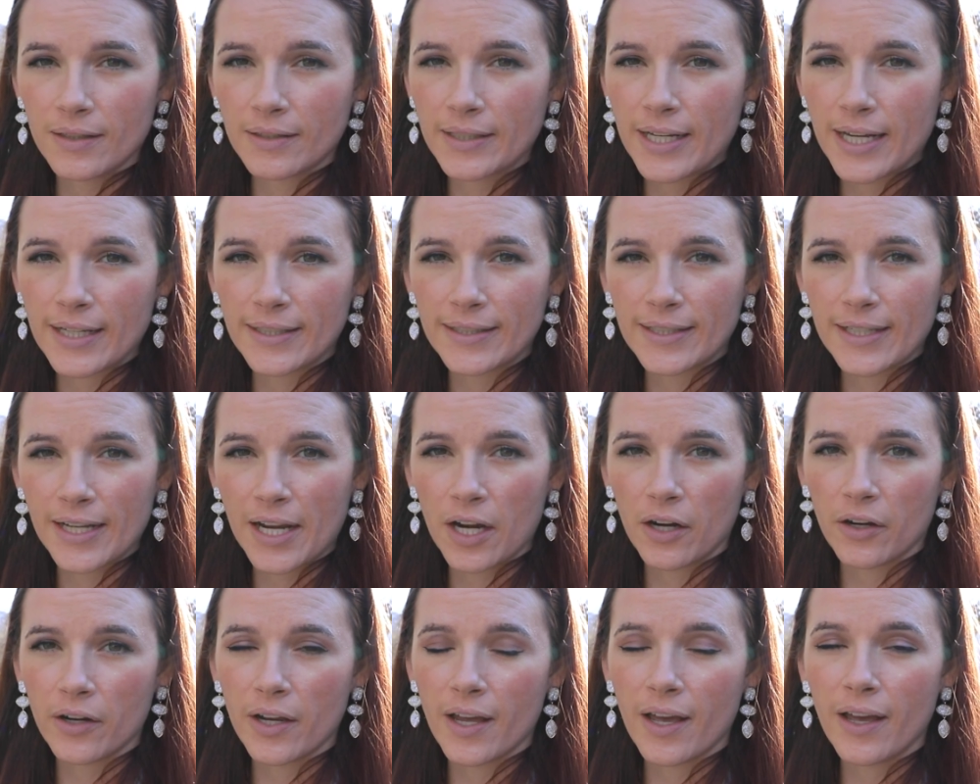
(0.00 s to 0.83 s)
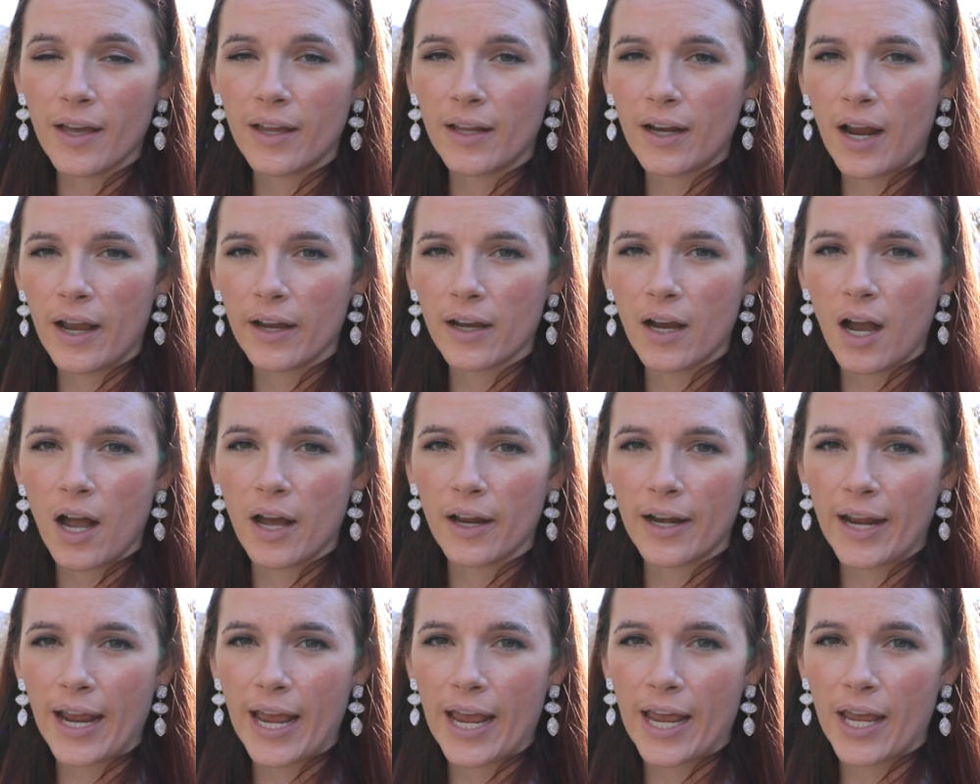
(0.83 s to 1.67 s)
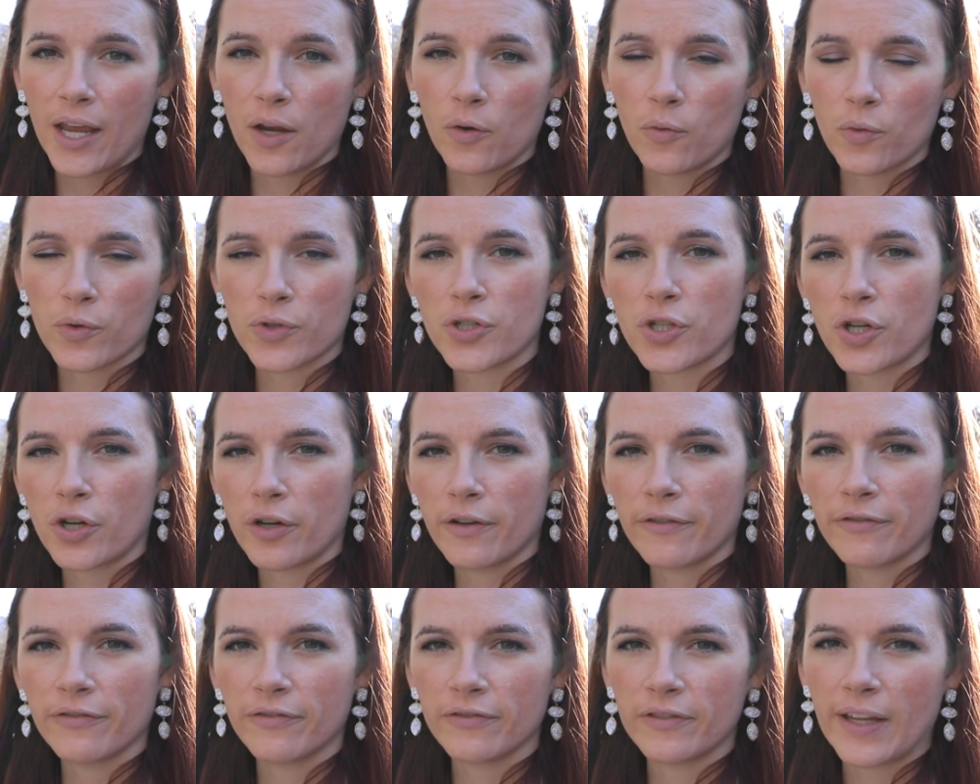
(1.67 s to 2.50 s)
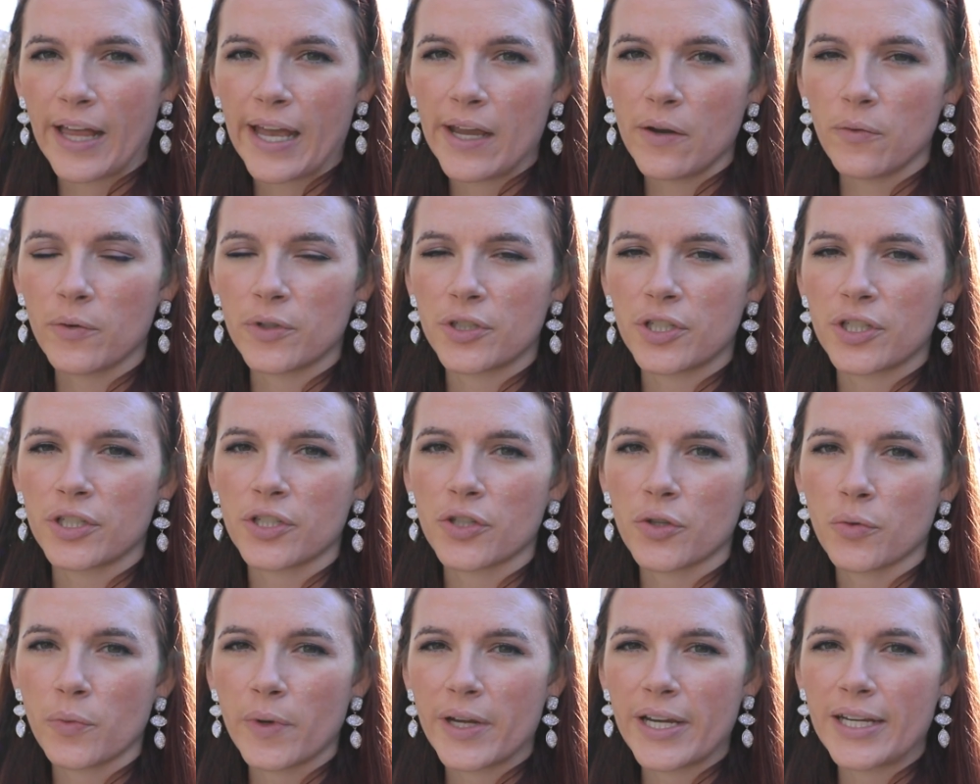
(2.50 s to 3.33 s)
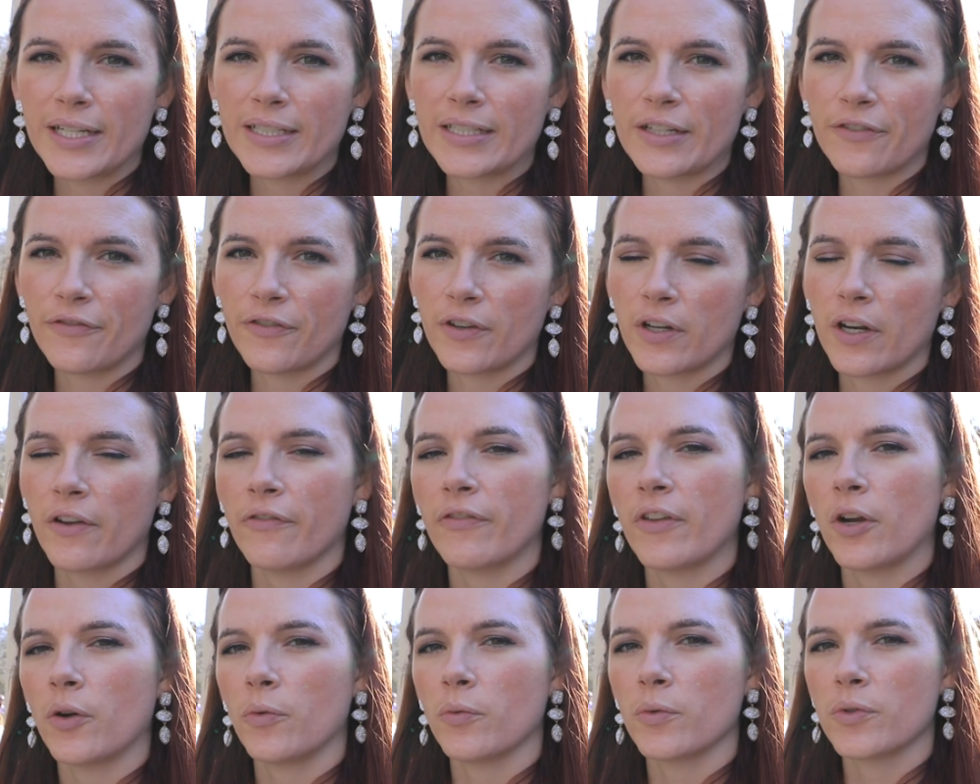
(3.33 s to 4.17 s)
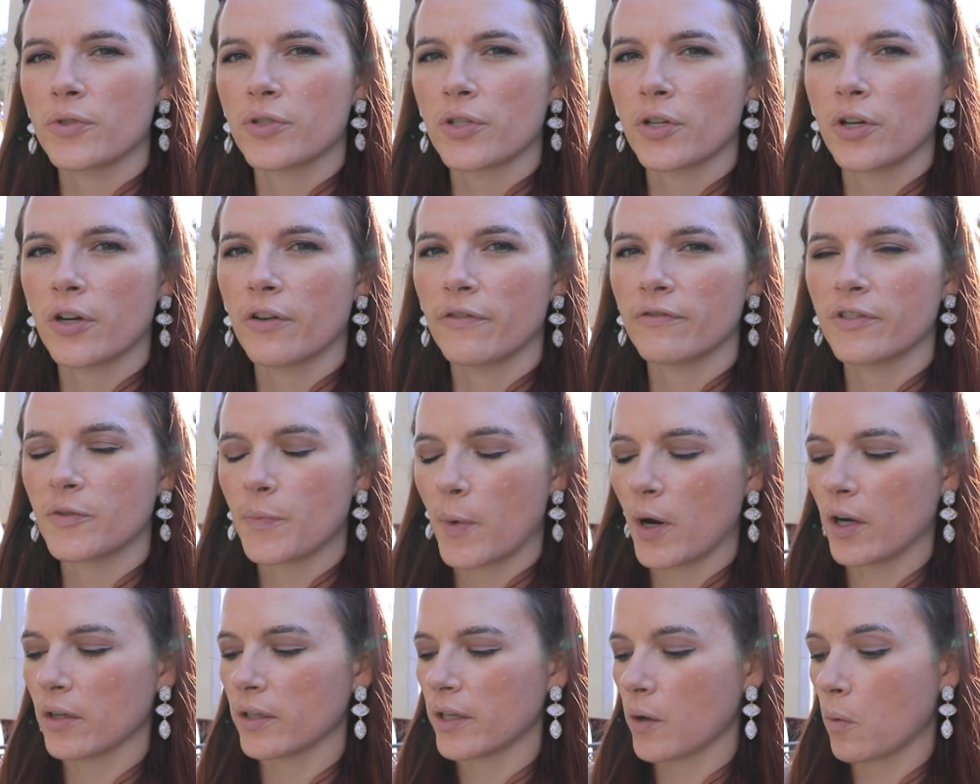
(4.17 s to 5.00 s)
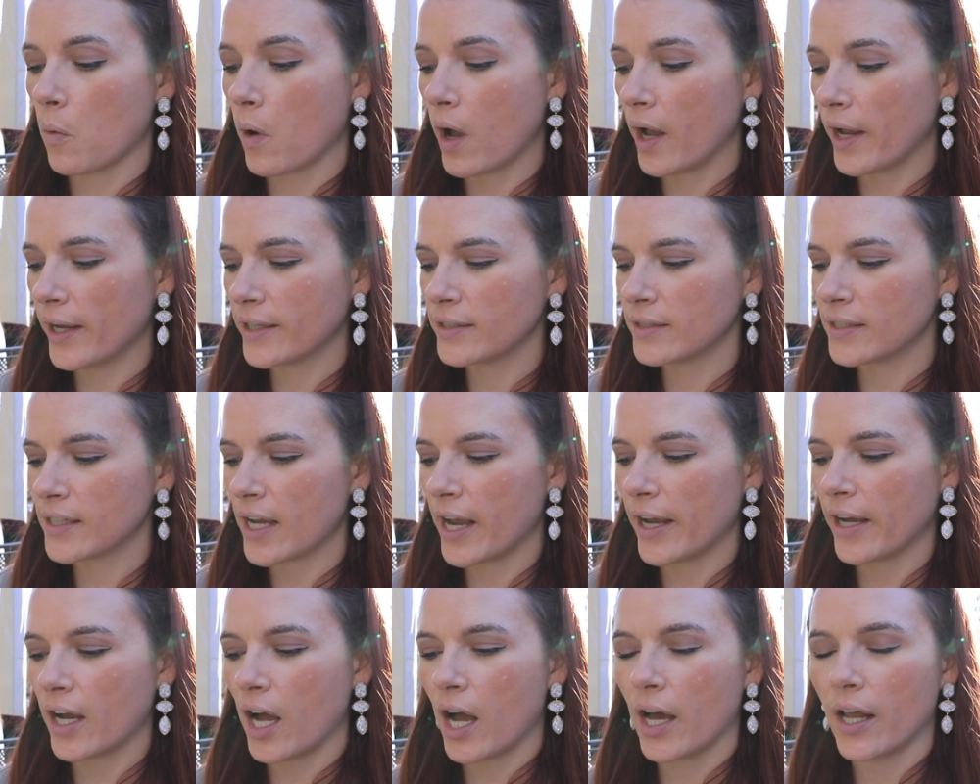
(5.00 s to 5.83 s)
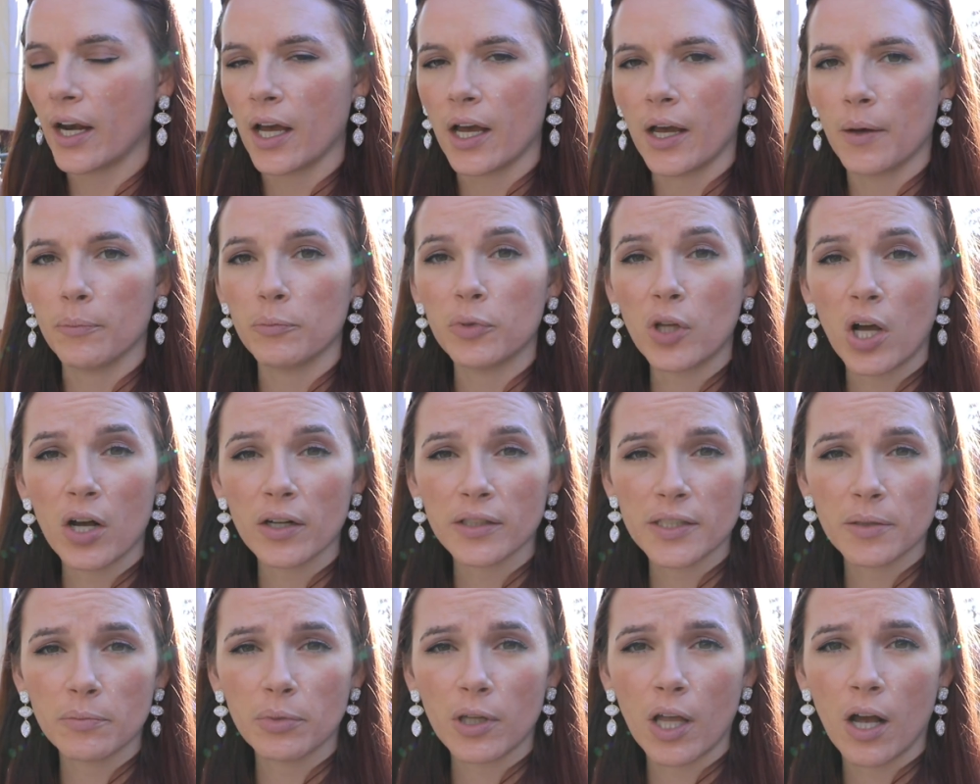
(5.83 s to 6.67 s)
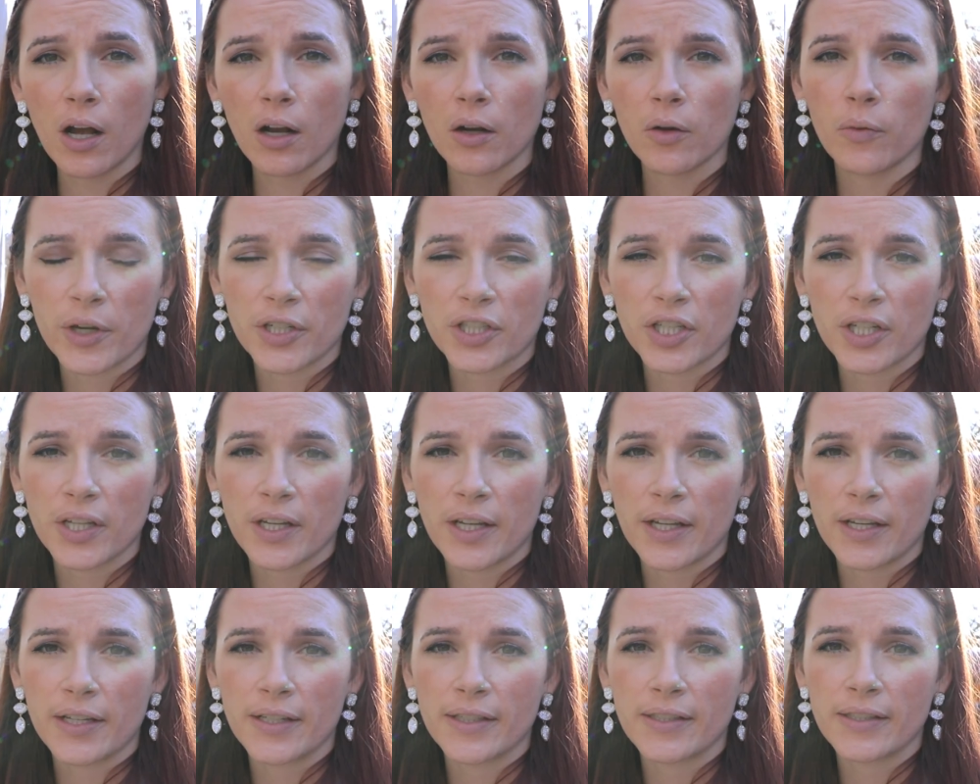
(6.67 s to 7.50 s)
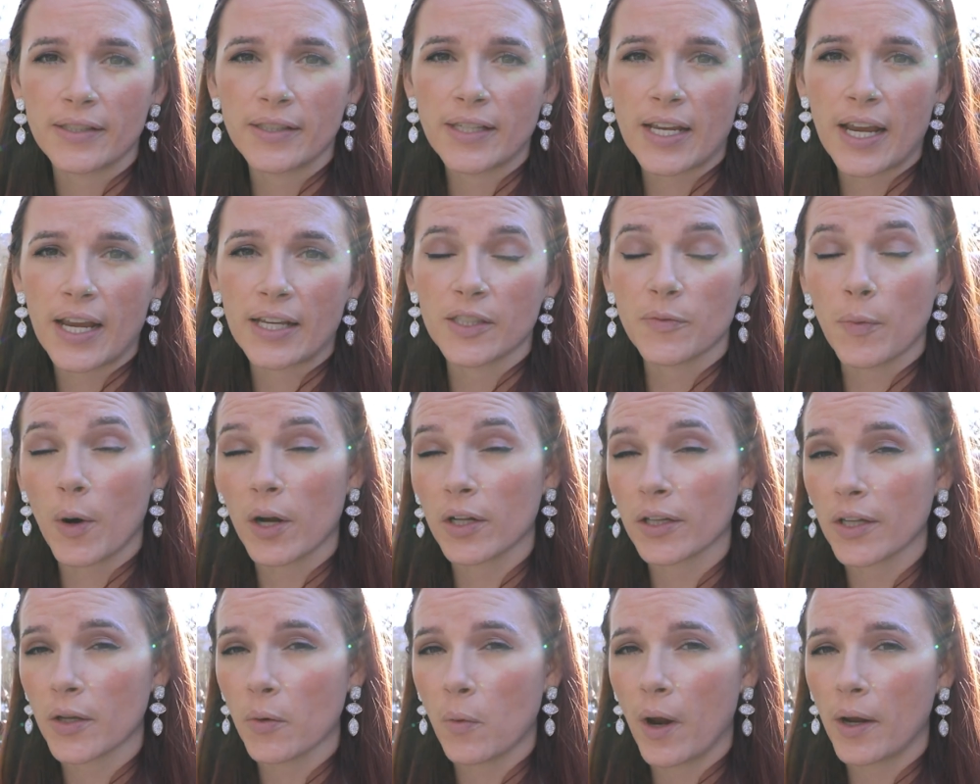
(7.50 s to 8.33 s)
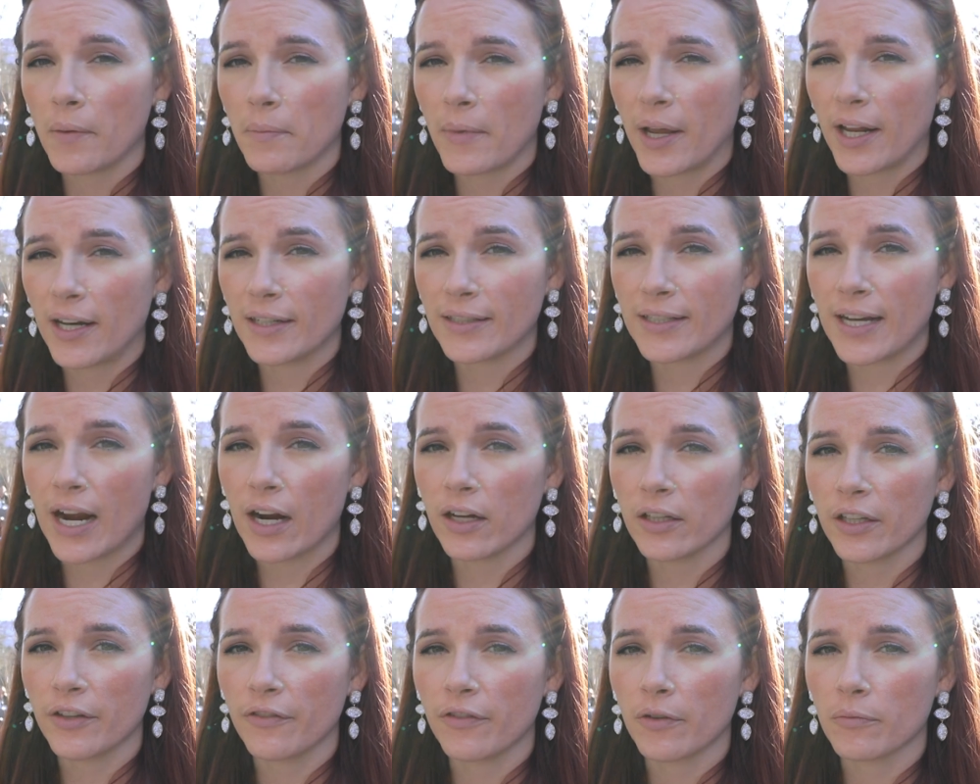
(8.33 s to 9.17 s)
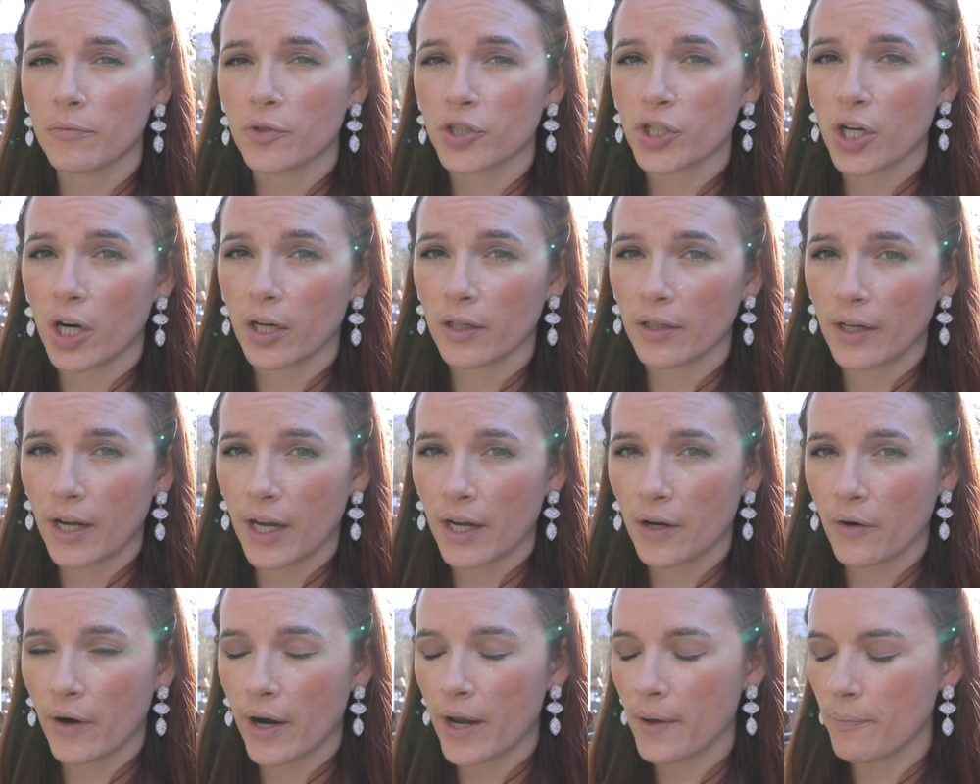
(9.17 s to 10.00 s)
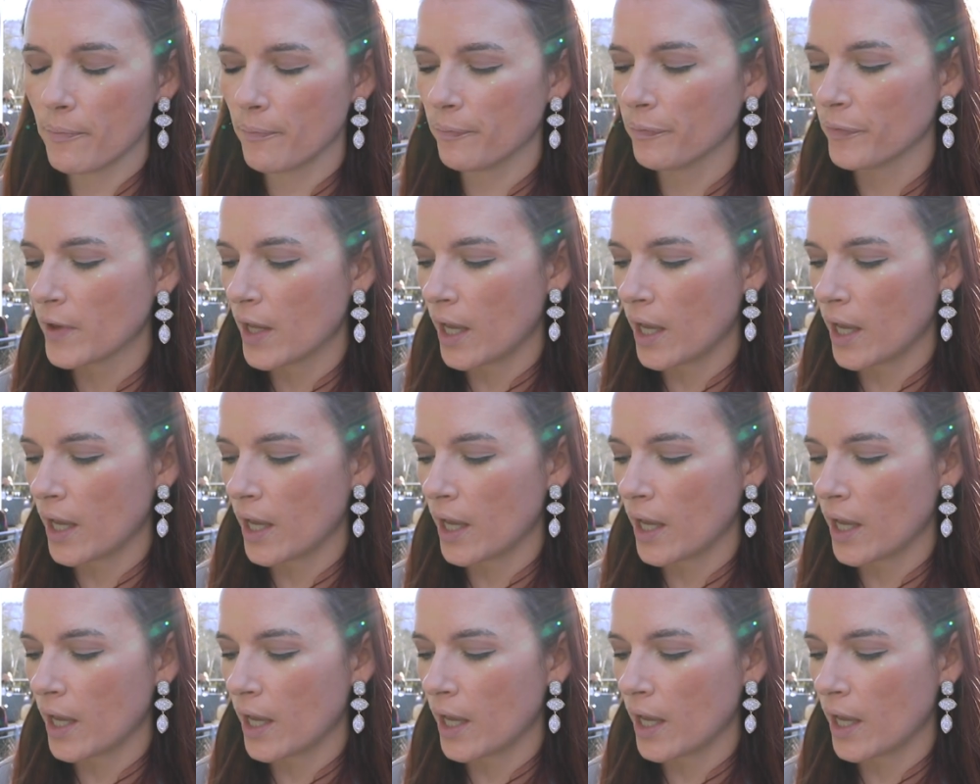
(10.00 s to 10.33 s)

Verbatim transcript: the tasting area and I got a reserve flight, which is three different of their reserve sparkling wines. I got a Blanc de Blanc, which is a sparkling wine made entirely from the Chardonnay grape.